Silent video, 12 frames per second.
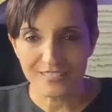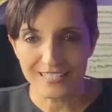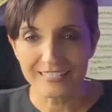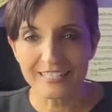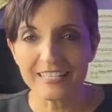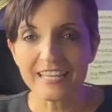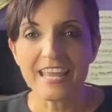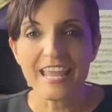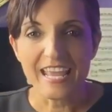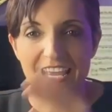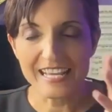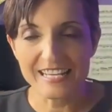
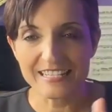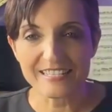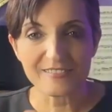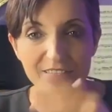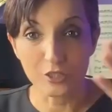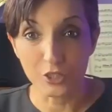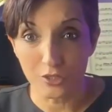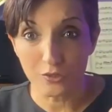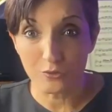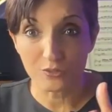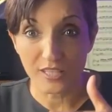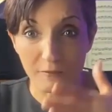leading is the
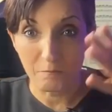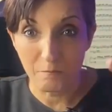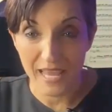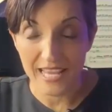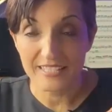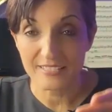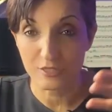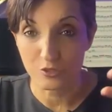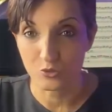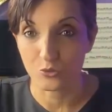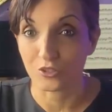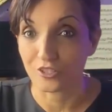glue that makes the
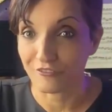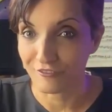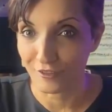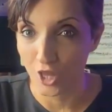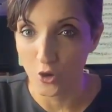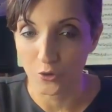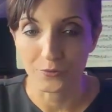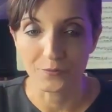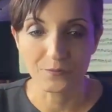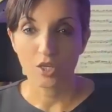story flow.